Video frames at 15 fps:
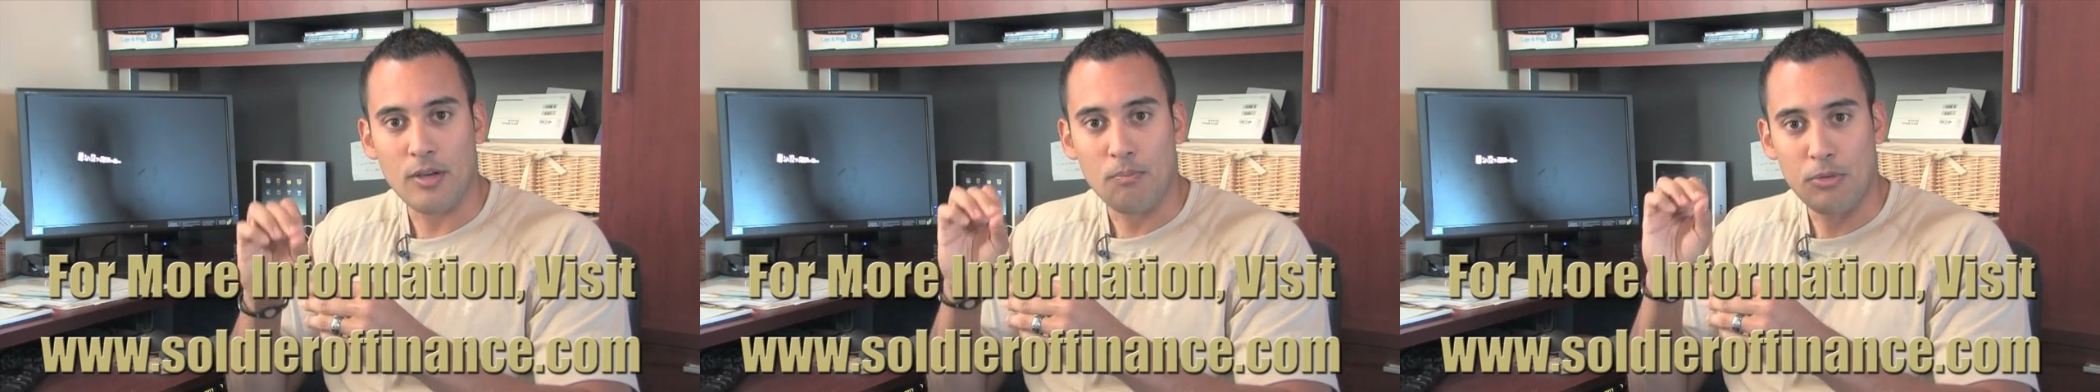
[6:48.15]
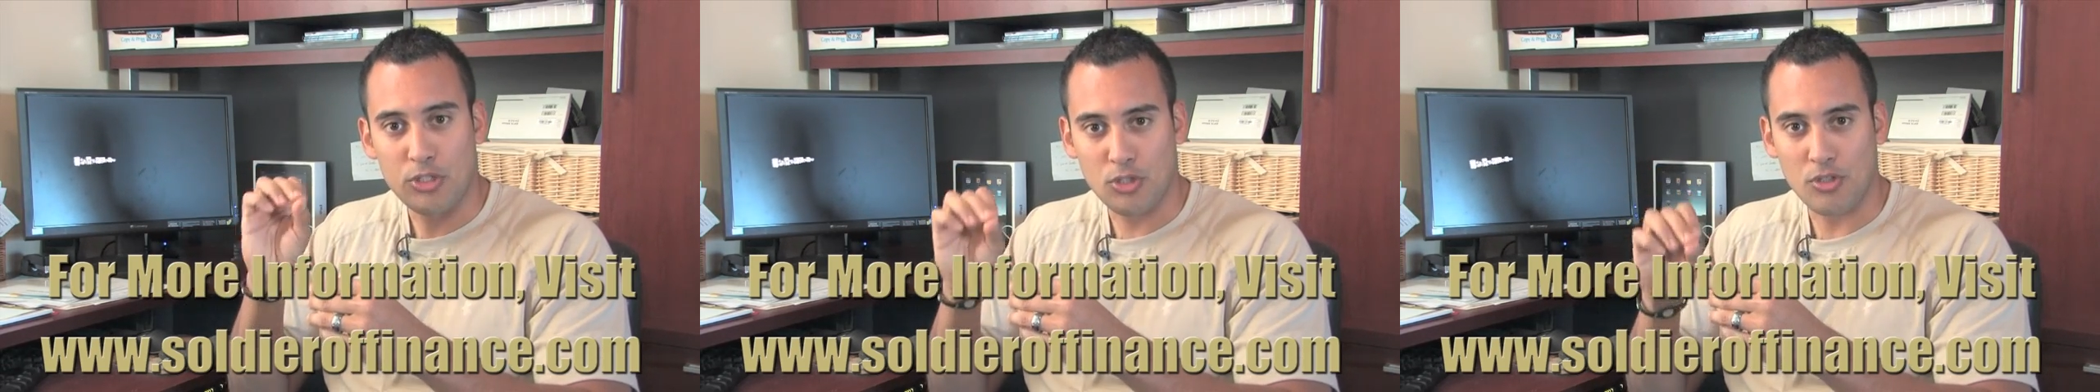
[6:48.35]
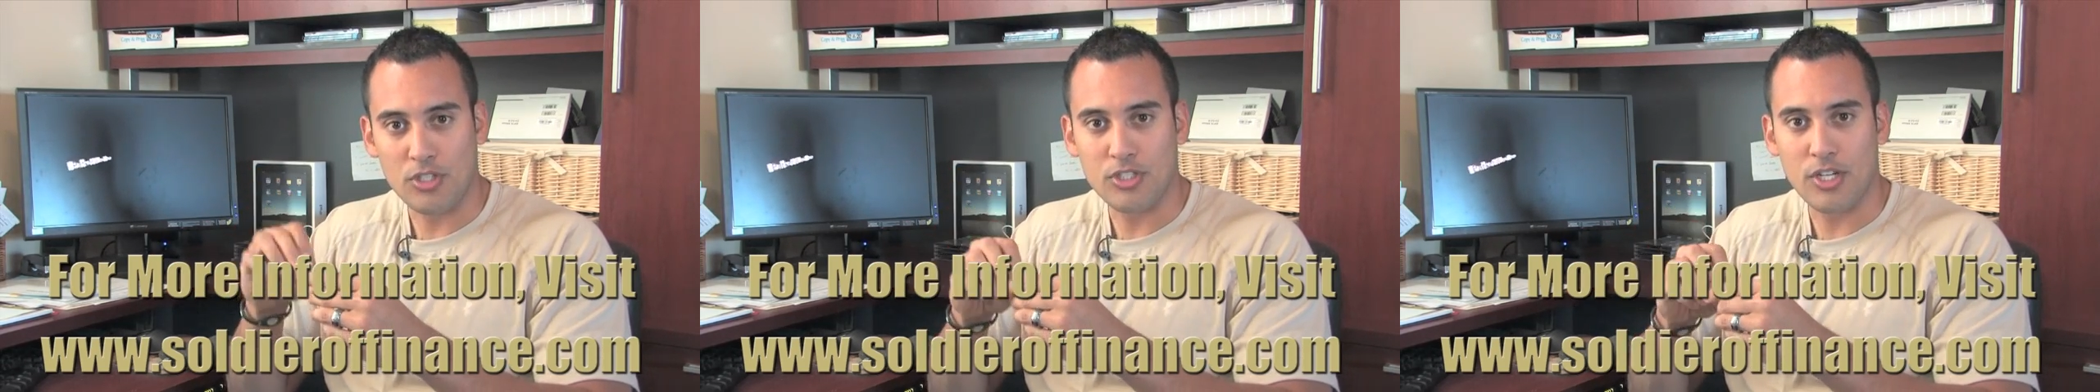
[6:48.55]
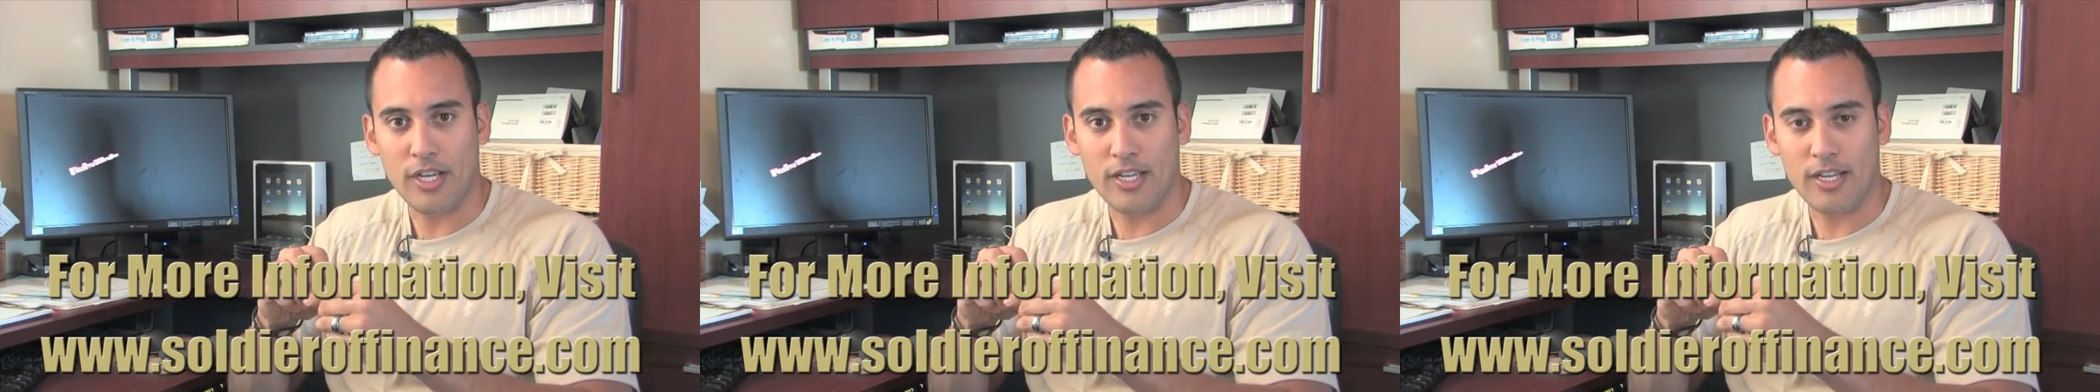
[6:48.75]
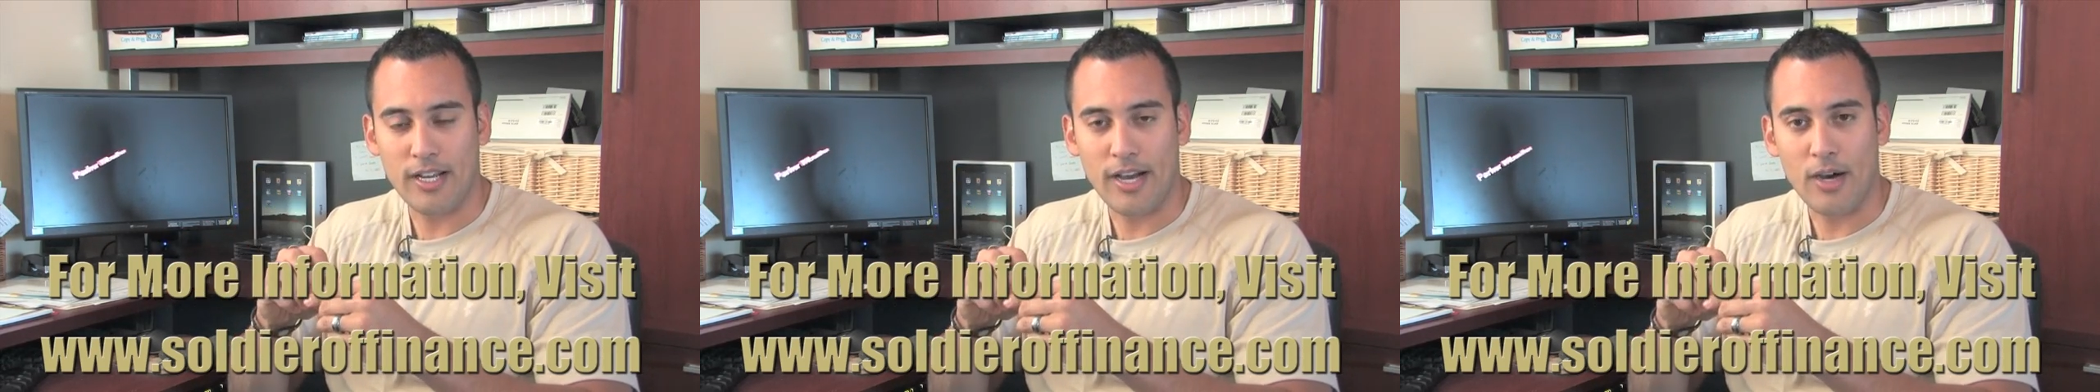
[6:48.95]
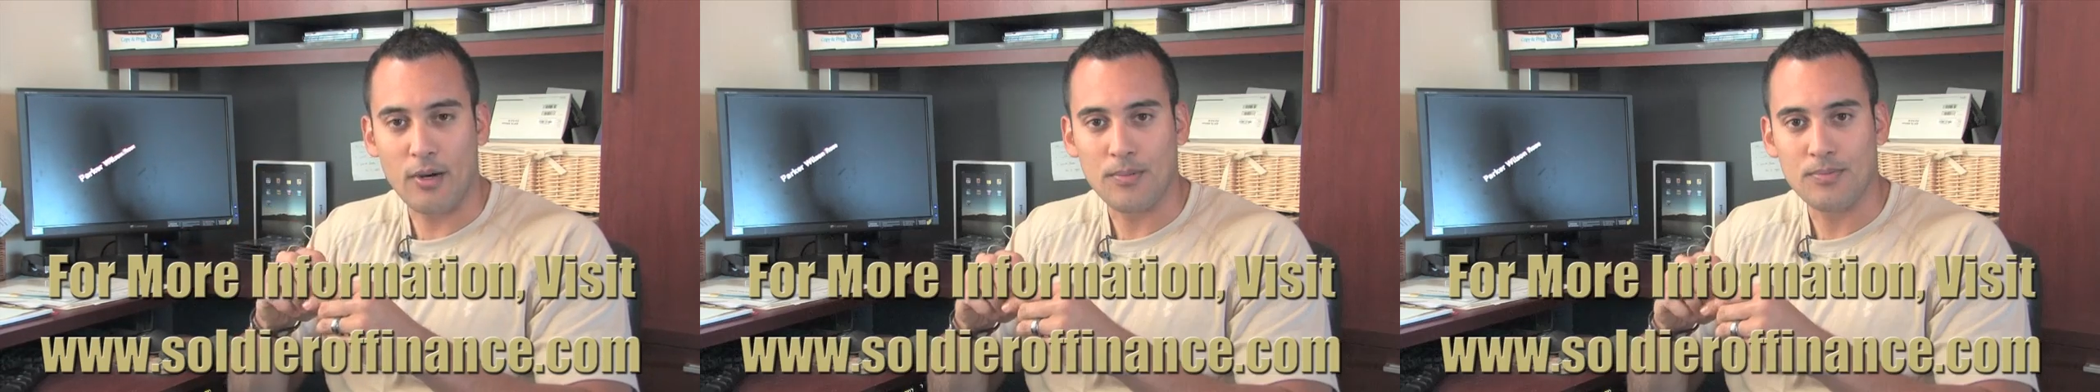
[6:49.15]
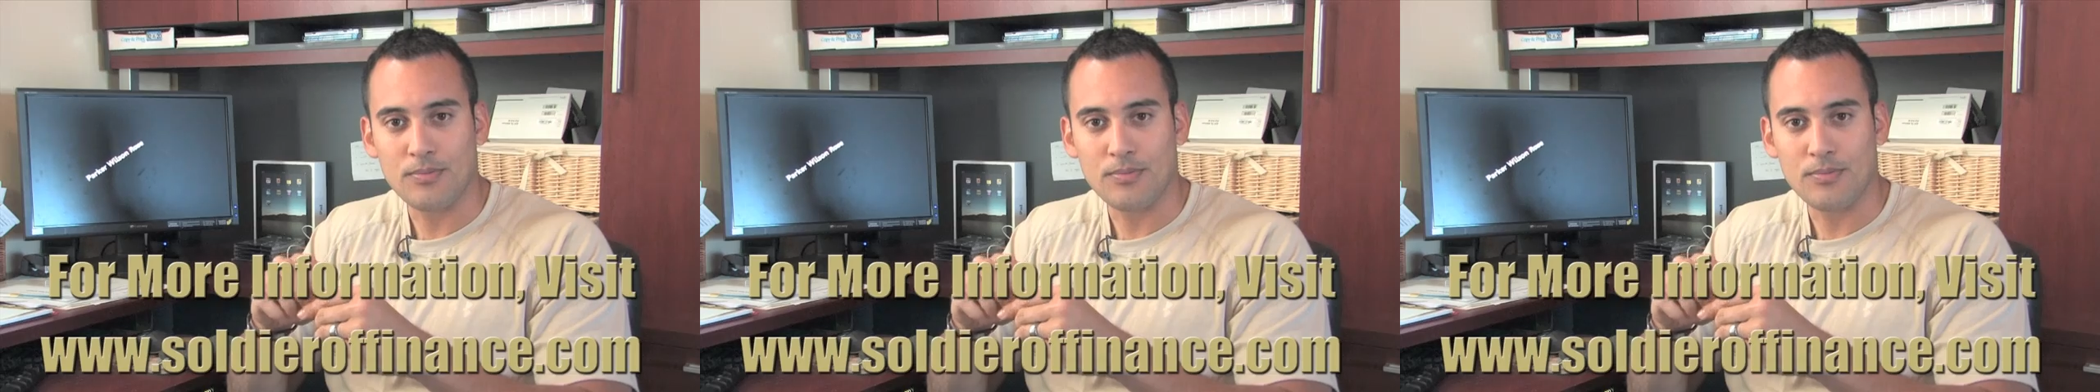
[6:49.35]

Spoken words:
Be sure to check it out.